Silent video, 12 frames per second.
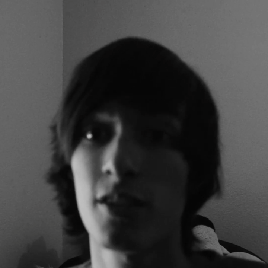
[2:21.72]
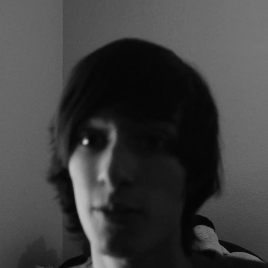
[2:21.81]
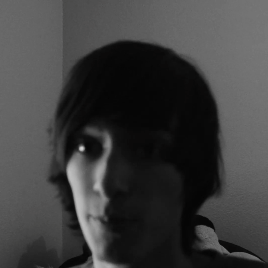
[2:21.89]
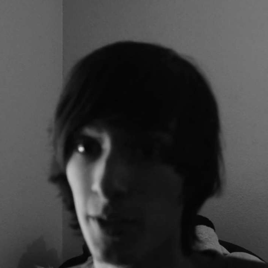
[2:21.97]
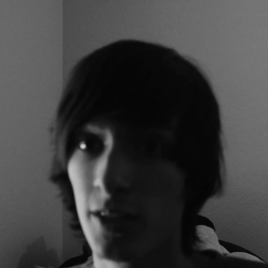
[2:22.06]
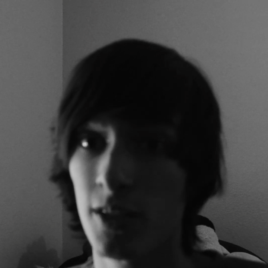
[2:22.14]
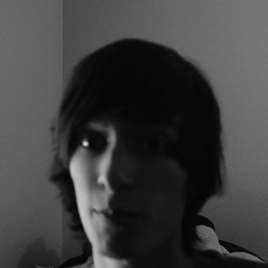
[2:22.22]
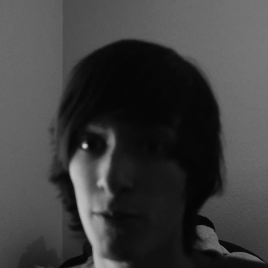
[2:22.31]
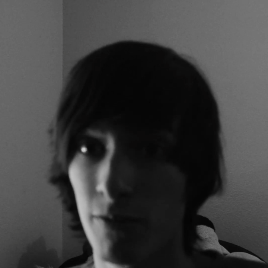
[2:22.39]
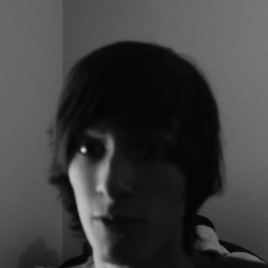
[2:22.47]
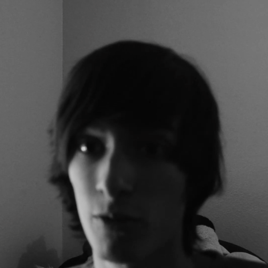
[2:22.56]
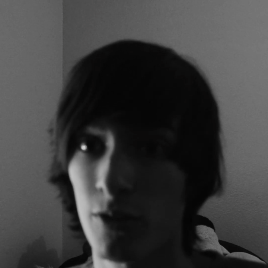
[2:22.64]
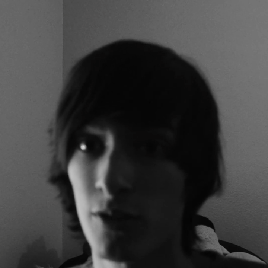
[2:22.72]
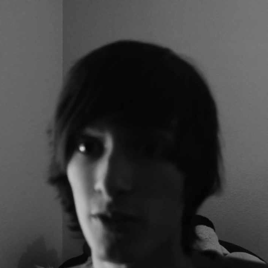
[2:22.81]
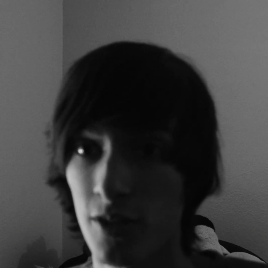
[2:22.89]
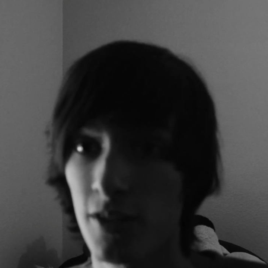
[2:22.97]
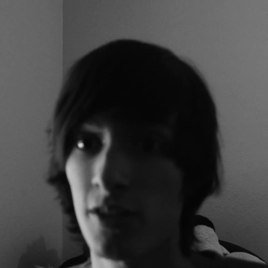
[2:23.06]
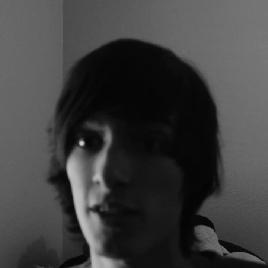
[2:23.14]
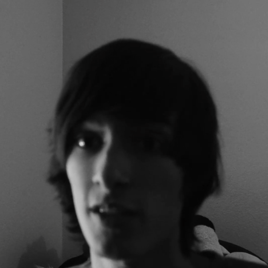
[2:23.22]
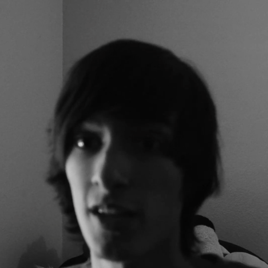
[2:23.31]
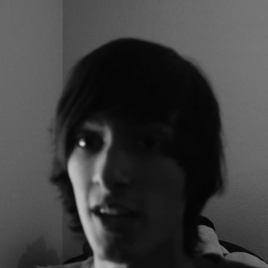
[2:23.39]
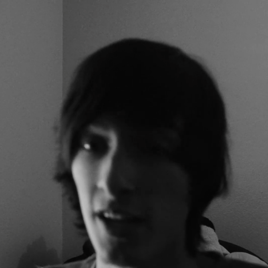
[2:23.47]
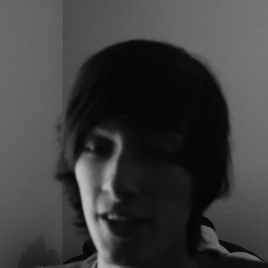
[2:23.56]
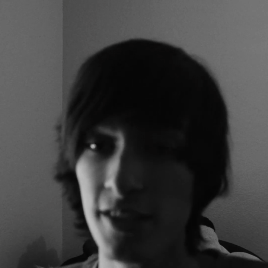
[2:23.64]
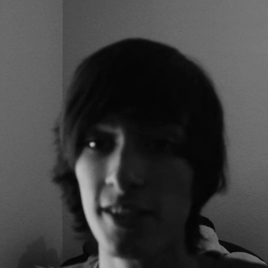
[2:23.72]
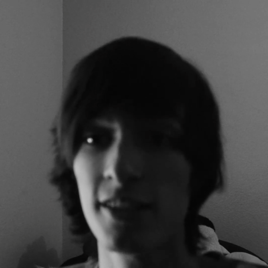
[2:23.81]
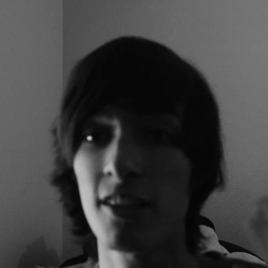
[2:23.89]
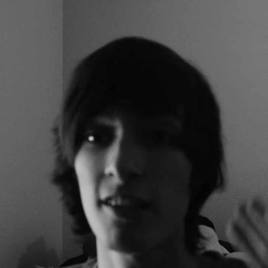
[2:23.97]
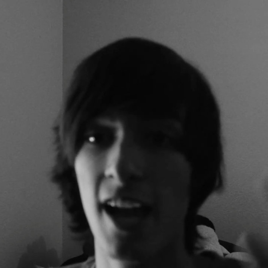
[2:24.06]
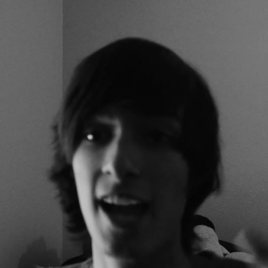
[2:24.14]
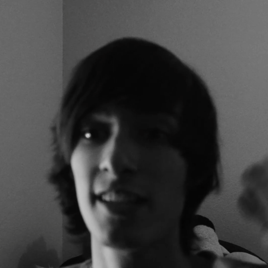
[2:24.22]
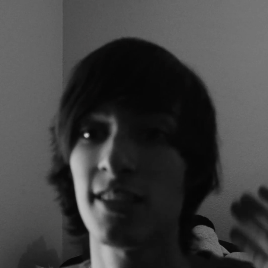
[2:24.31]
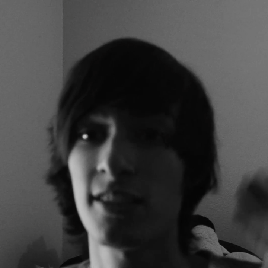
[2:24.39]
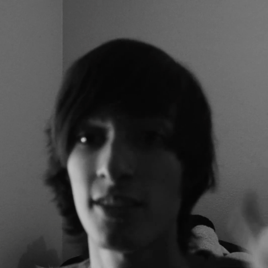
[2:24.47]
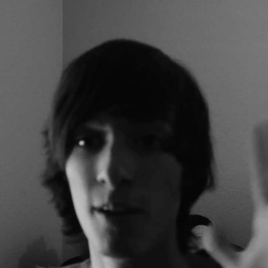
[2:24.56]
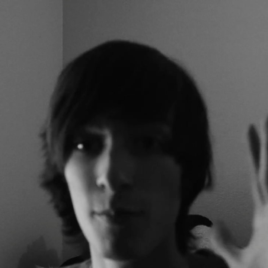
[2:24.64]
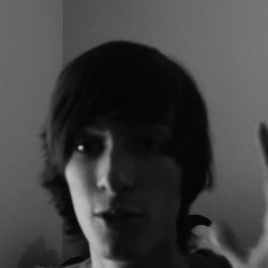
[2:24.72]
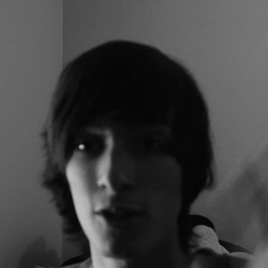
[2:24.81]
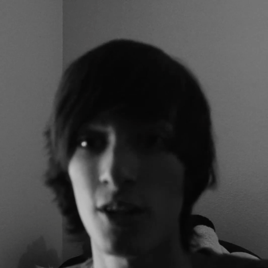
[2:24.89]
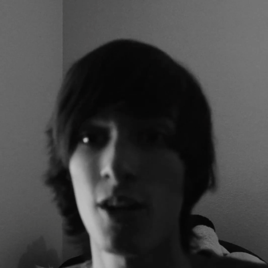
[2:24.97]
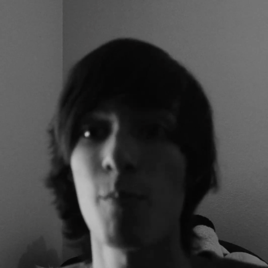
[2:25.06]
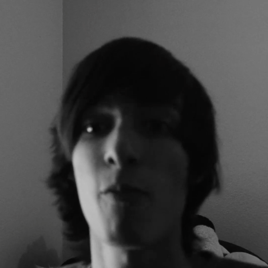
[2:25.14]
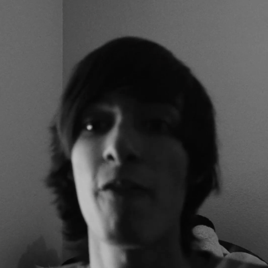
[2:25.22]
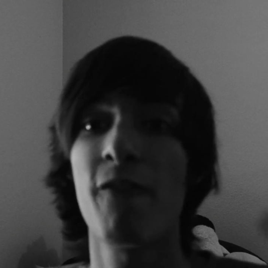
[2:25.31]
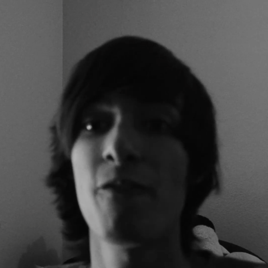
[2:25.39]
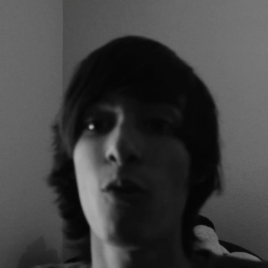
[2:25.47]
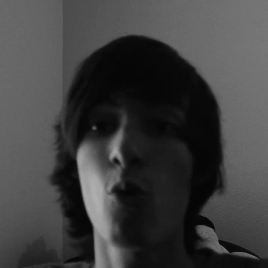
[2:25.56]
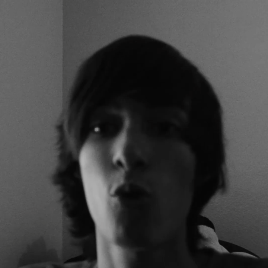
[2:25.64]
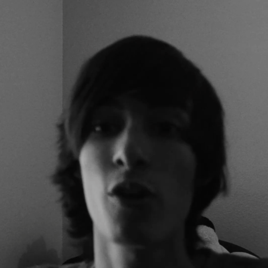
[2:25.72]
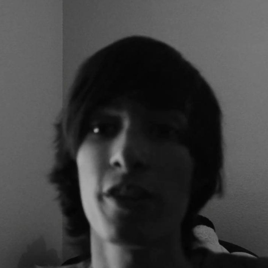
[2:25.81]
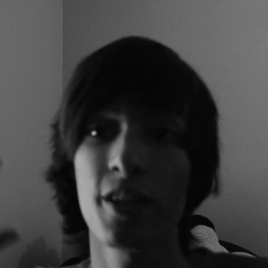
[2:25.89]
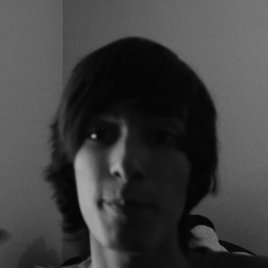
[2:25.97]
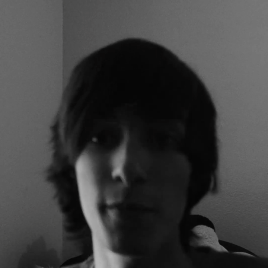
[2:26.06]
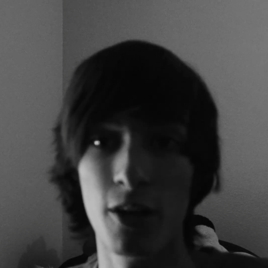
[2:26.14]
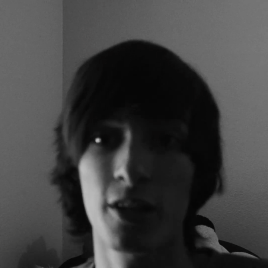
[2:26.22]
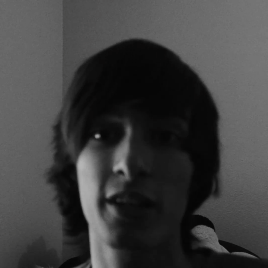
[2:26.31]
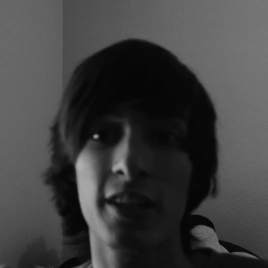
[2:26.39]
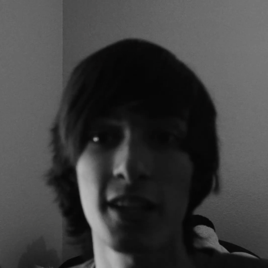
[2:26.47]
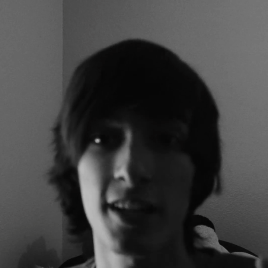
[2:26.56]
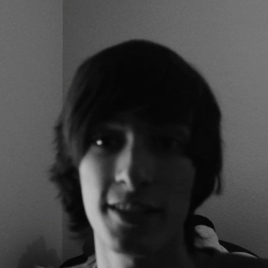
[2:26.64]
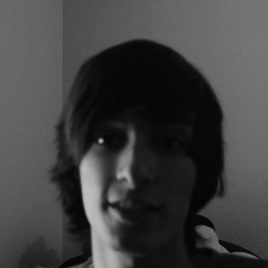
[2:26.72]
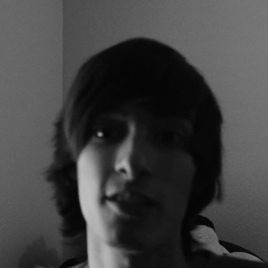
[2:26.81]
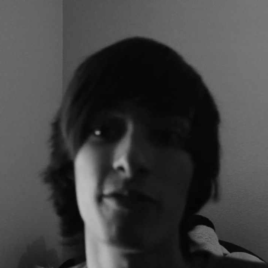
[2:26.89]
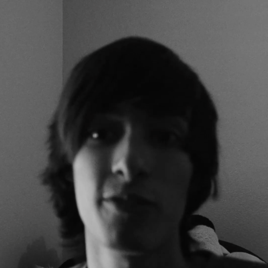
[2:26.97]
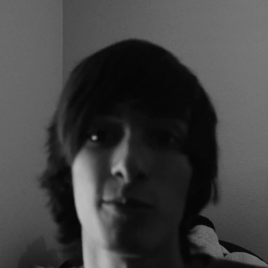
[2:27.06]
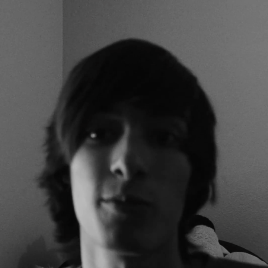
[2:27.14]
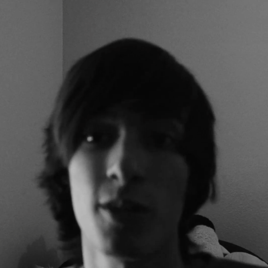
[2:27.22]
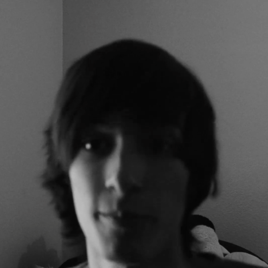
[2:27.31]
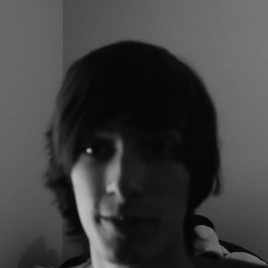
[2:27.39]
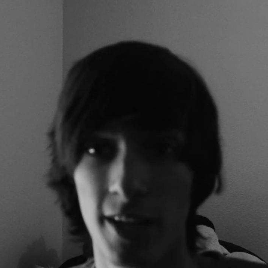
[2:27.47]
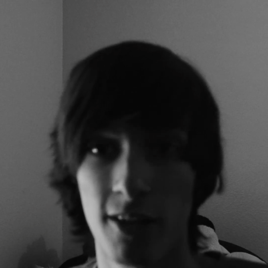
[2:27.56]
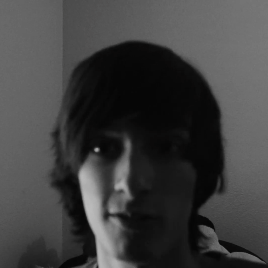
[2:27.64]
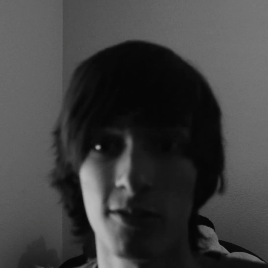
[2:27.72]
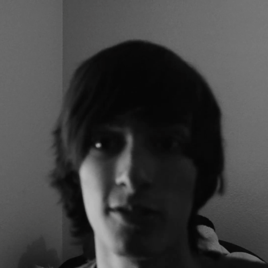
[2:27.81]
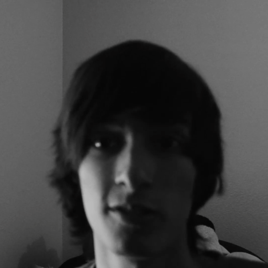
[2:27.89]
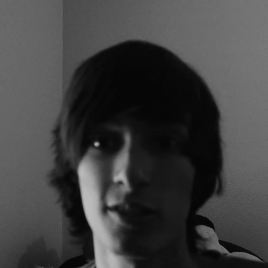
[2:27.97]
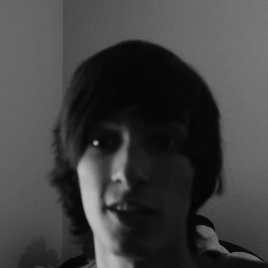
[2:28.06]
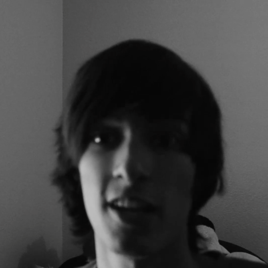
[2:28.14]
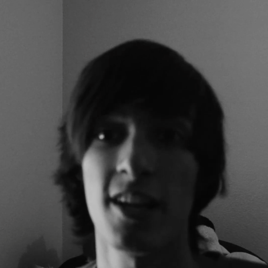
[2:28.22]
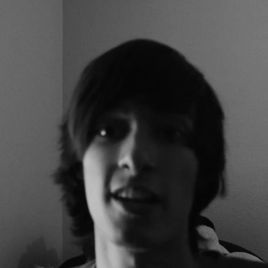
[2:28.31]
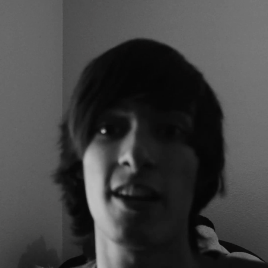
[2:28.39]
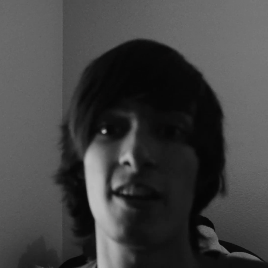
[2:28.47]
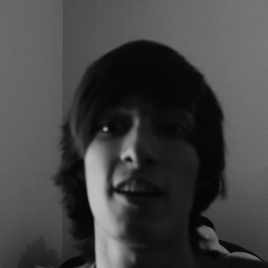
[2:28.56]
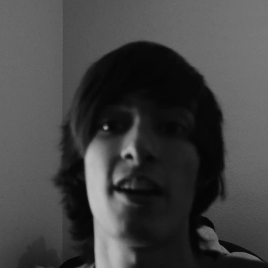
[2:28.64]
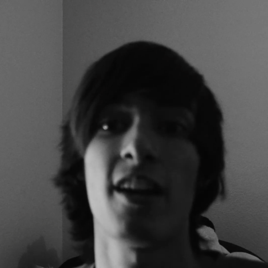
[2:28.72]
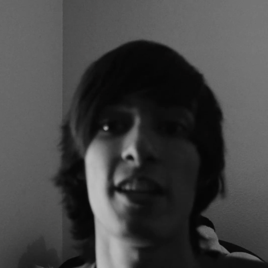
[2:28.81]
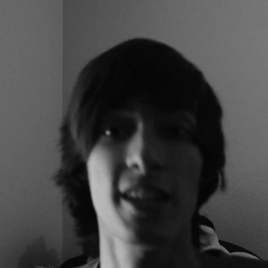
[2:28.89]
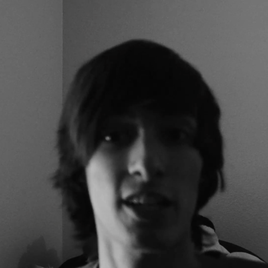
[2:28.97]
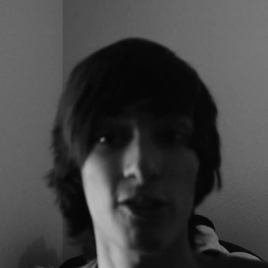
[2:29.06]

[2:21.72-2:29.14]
is a big summer, folks. This is it. This is the last summer before the American Godzilla film comes out. Isn't that